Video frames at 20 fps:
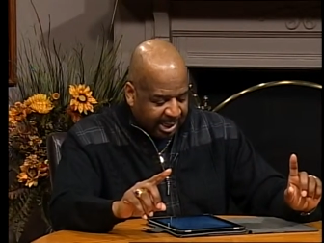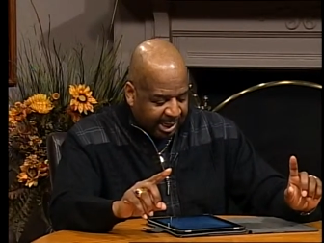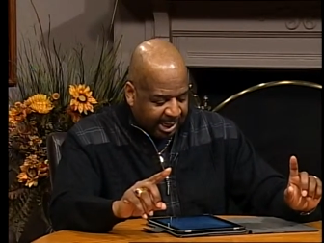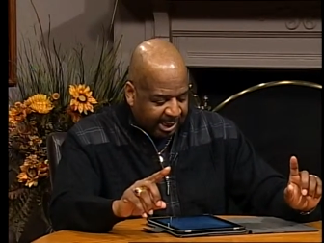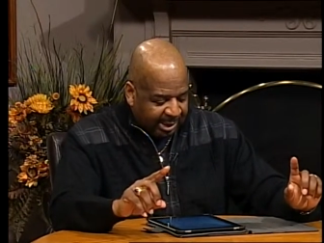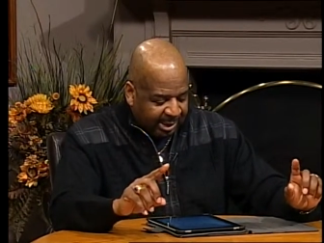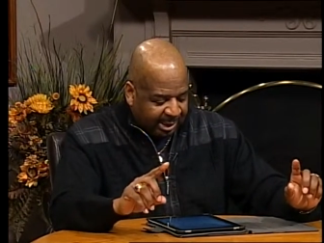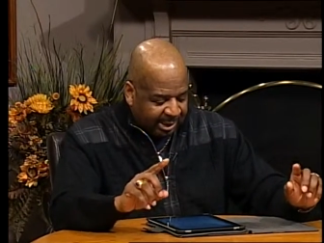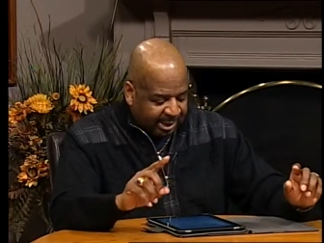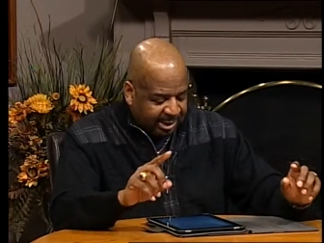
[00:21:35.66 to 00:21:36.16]

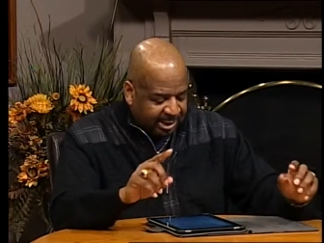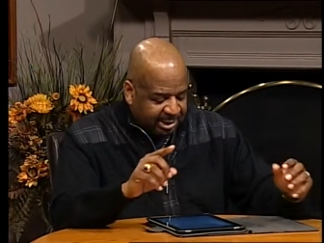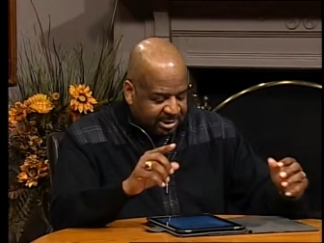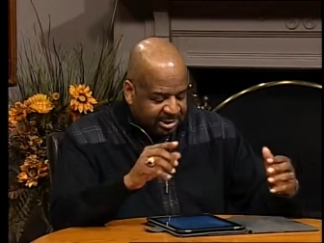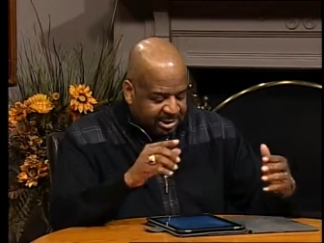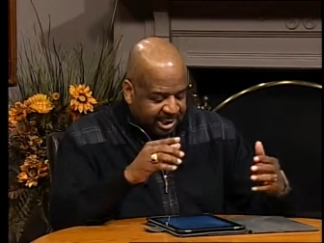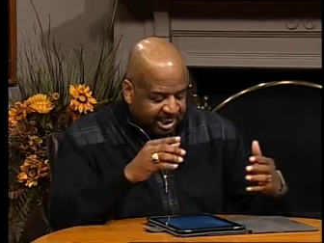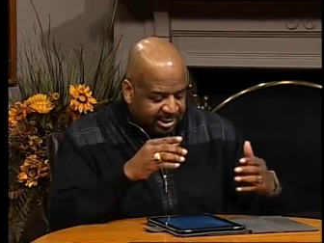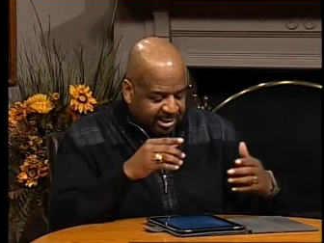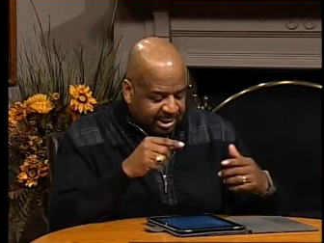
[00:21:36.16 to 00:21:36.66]
And, and it
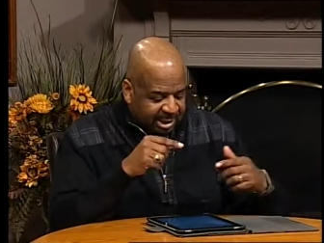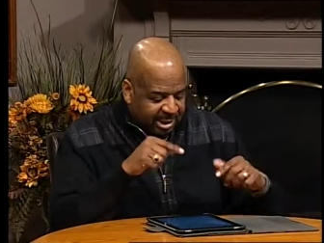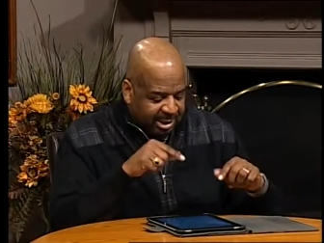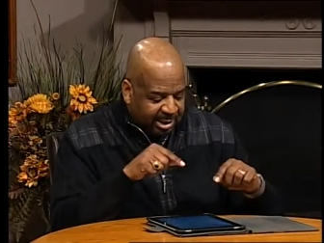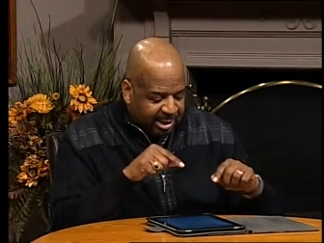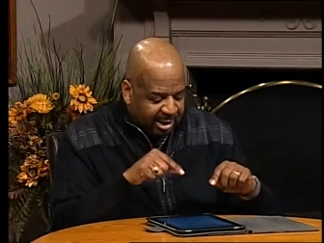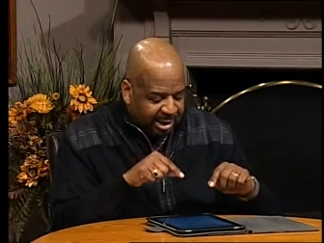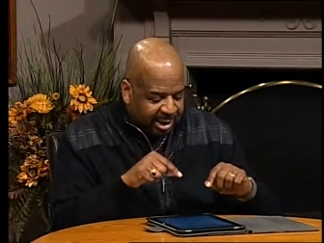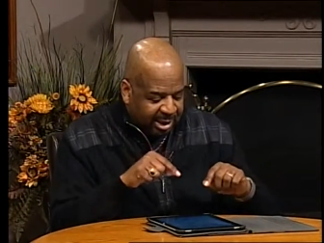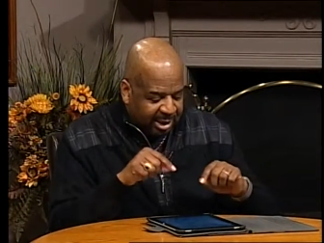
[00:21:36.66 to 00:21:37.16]
says,
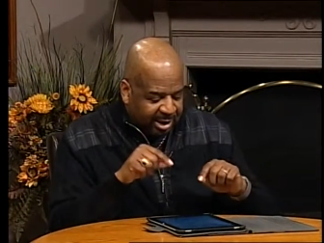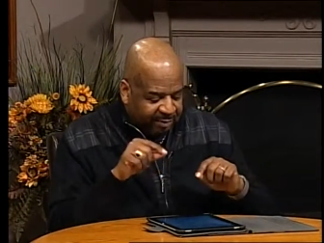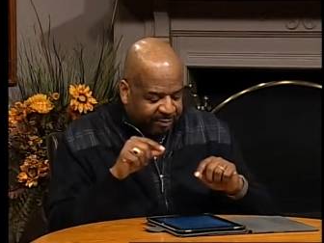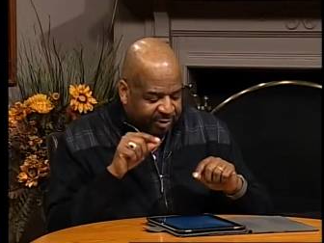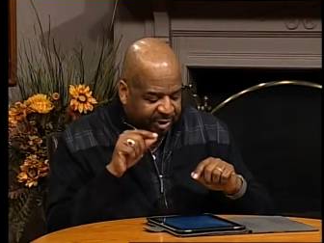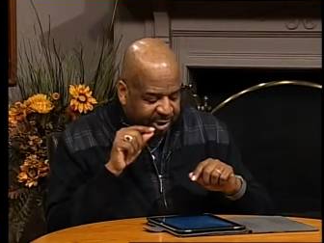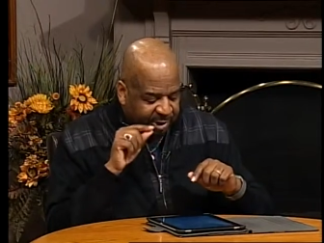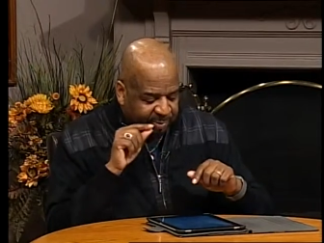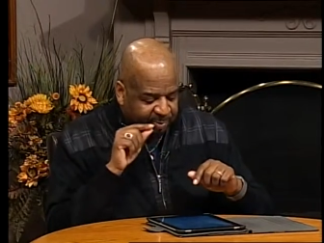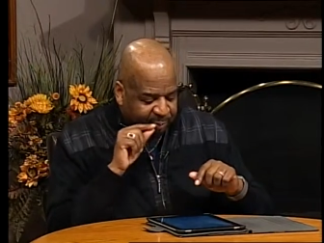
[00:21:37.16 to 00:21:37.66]
in love,
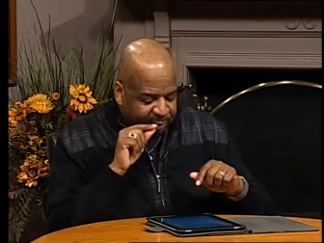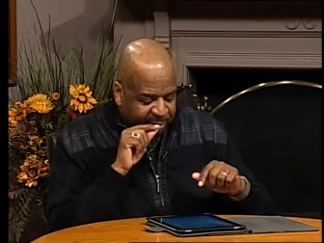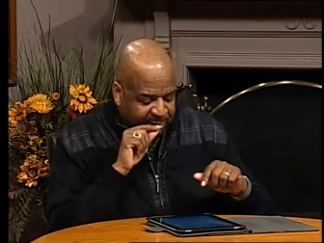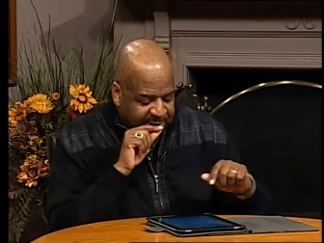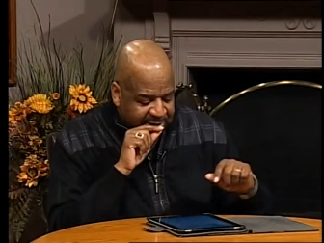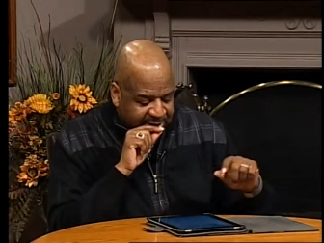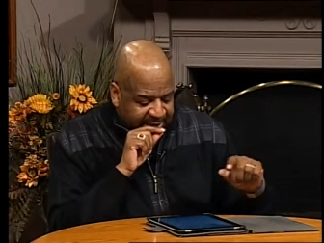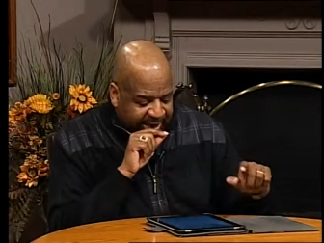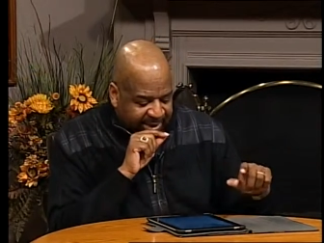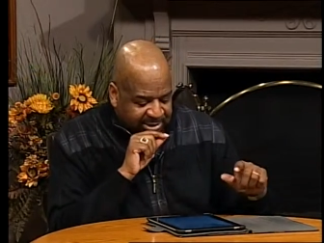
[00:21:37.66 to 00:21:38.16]
he
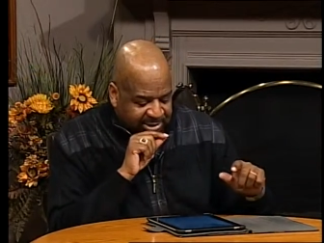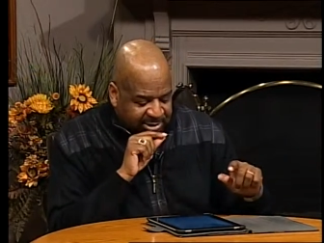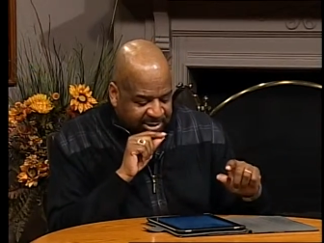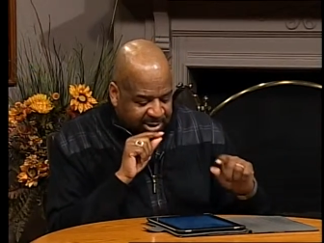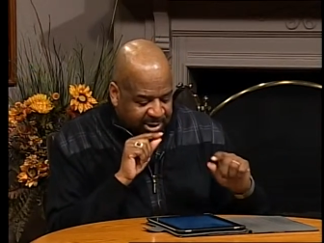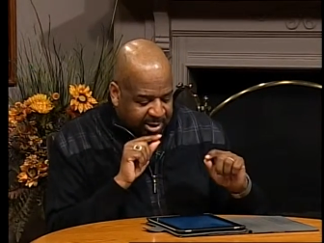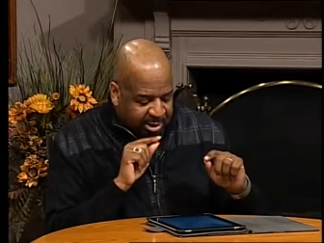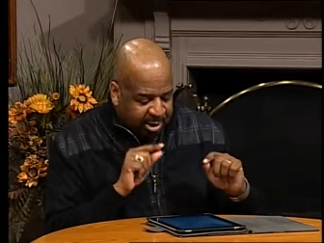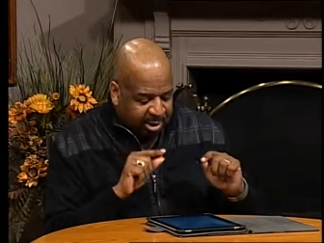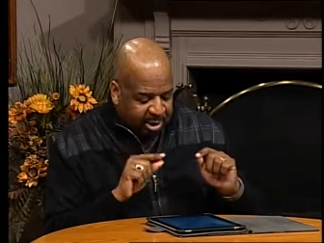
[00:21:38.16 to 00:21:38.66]

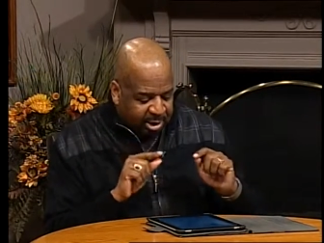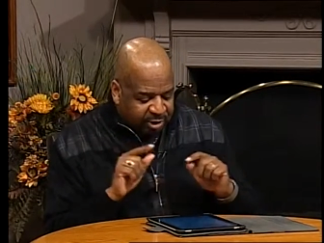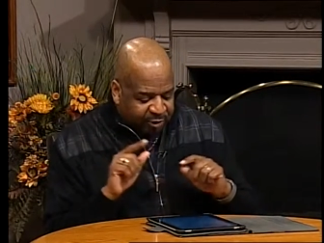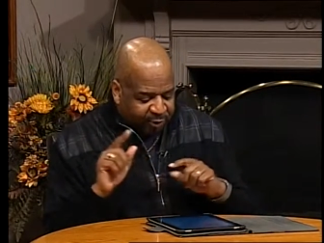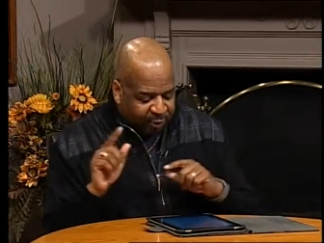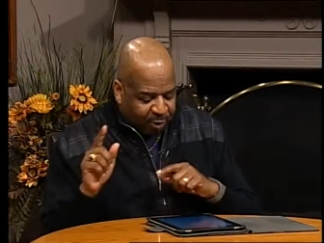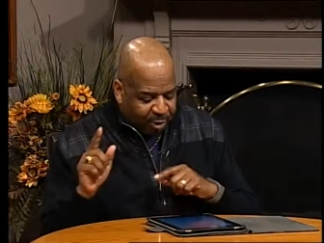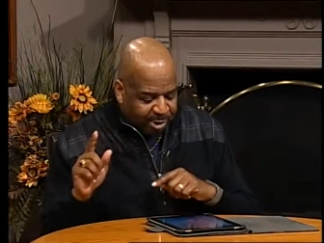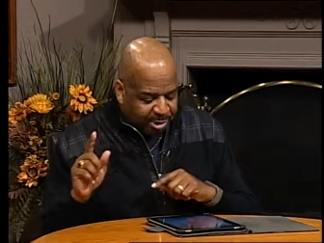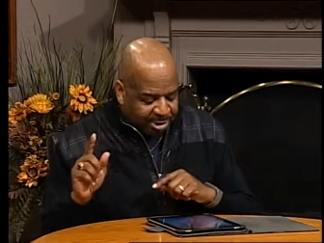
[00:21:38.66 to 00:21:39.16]
predestined us
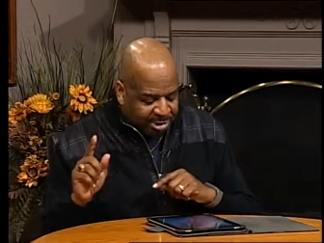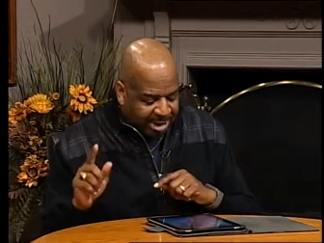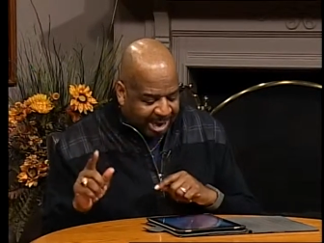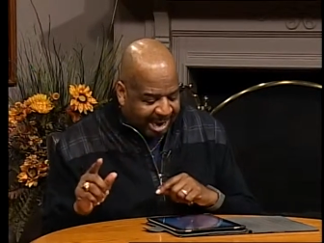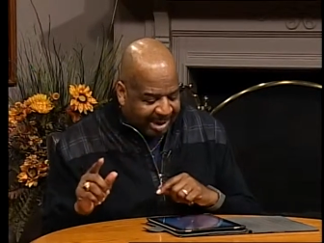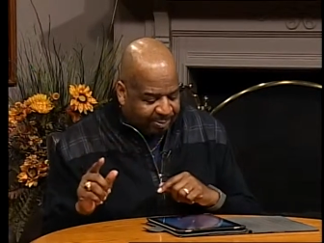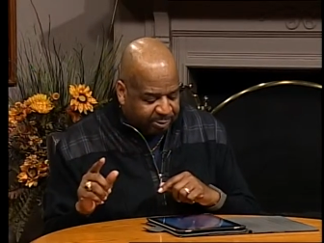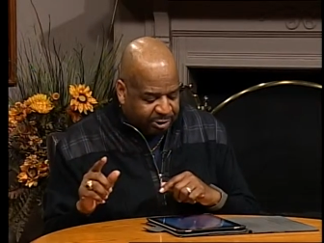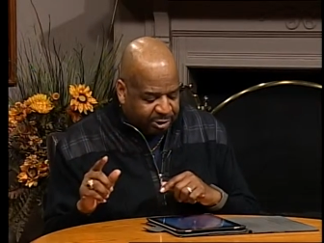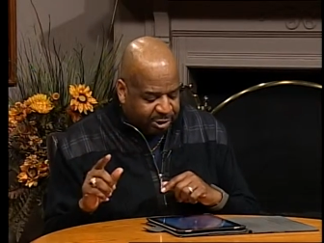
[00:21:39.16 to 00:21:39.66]
for
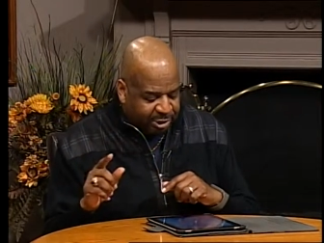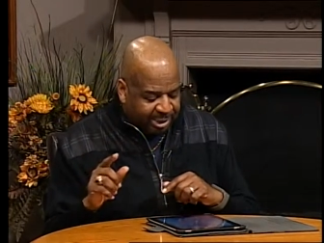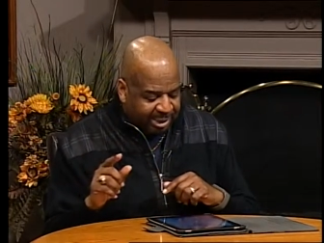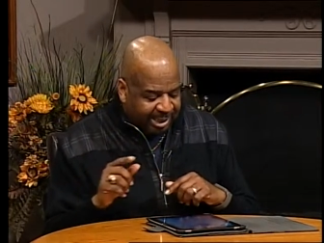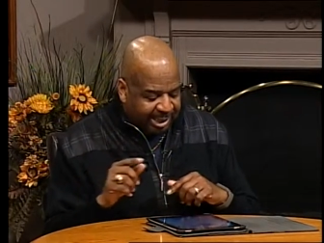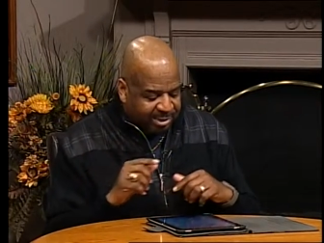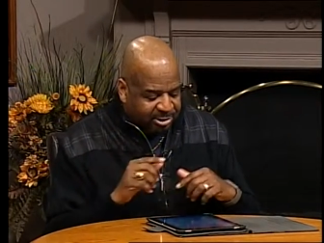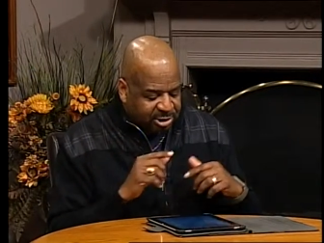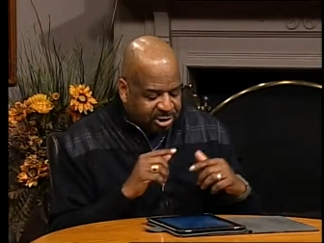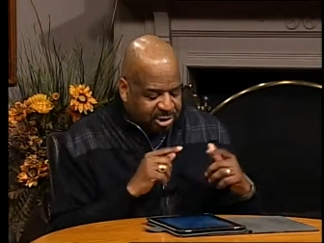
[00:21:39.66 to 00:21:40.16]
adoption
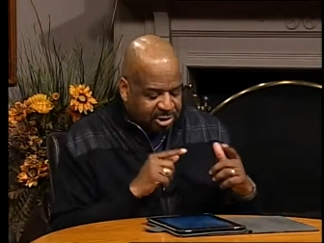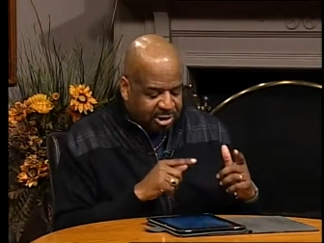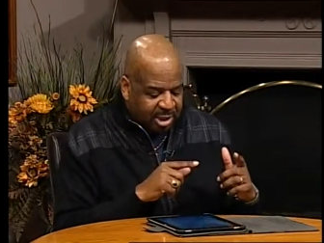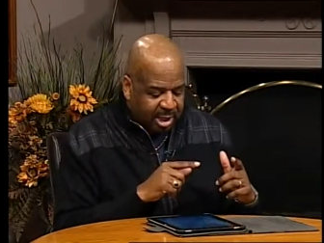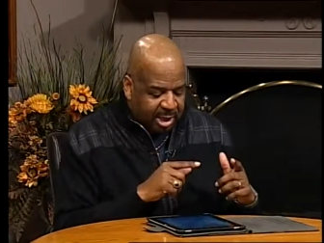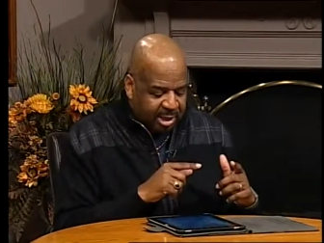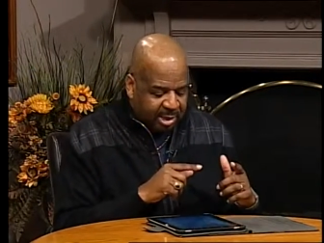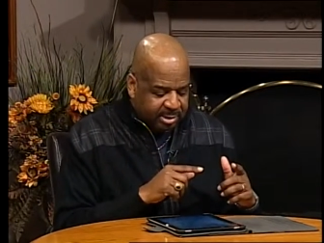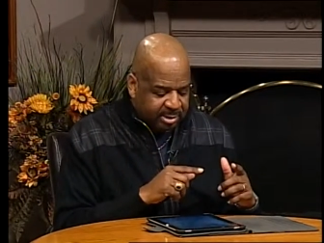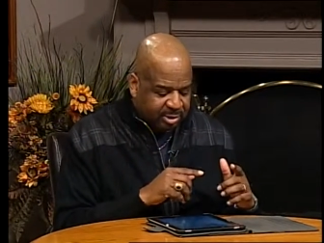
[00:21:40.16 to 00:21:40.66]
as
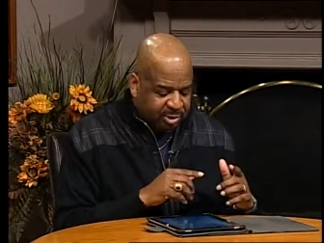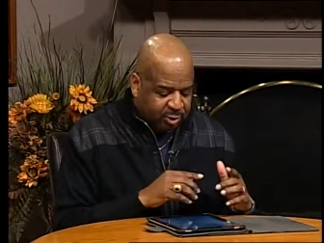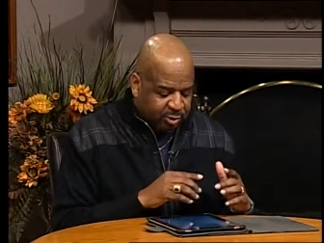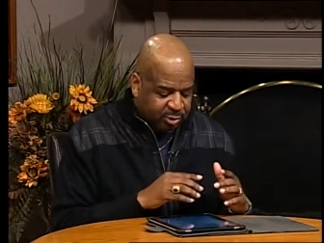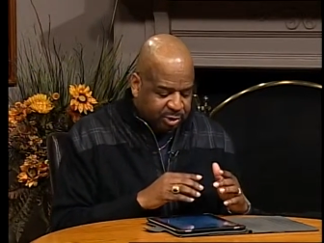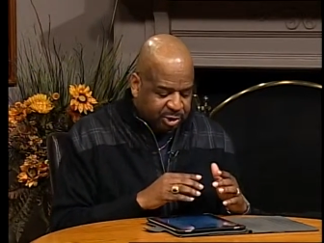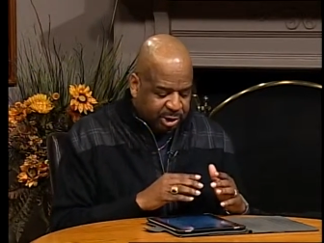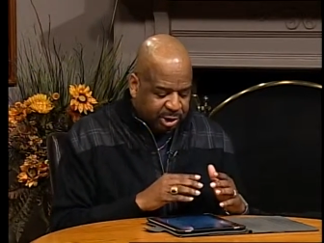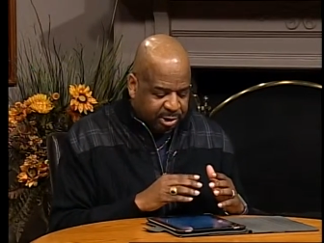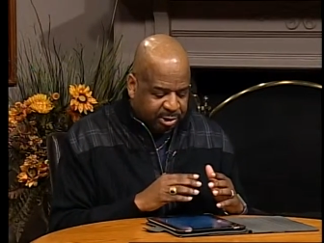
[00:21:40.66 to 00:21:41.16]
sons through
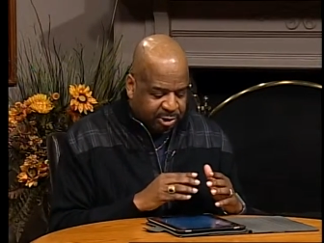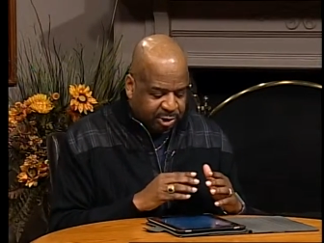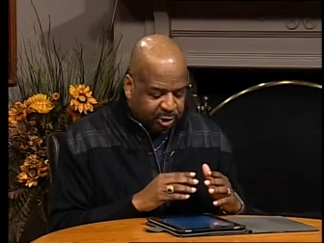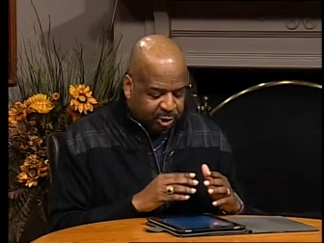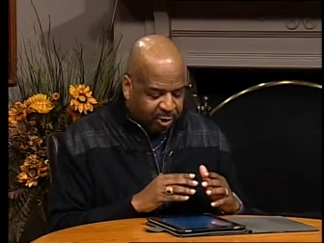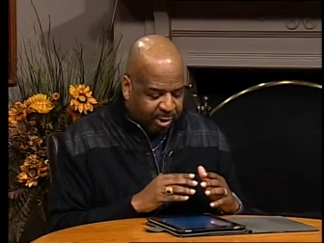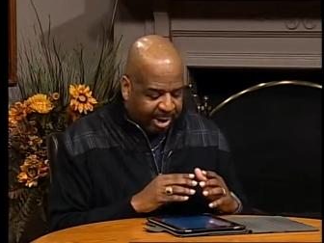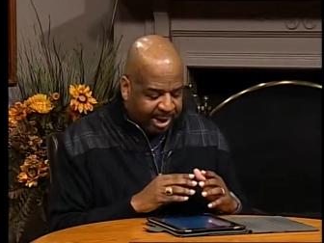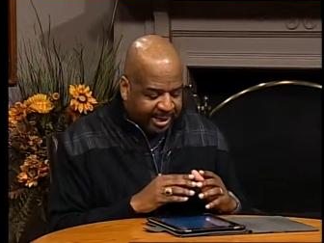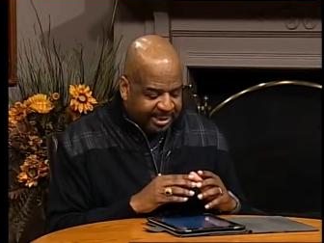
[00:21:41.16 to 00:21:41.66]
Jesus
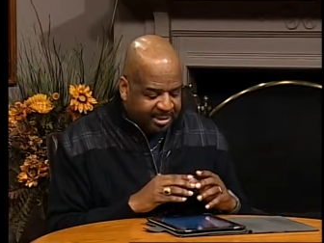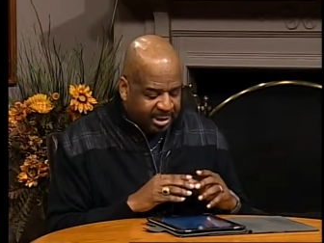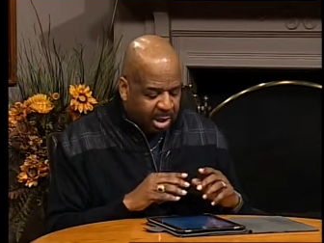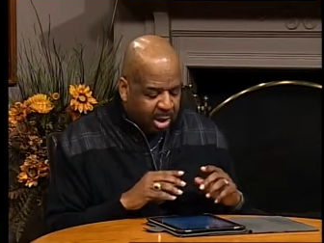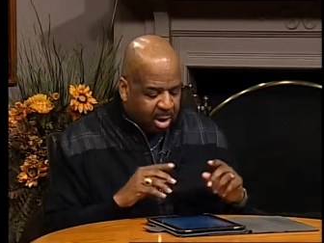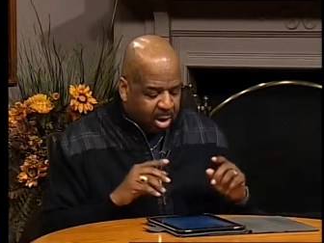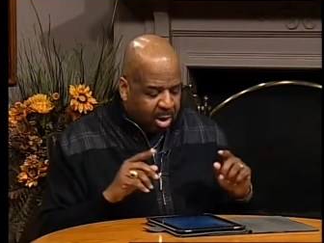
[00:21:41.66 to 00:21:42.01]
Christ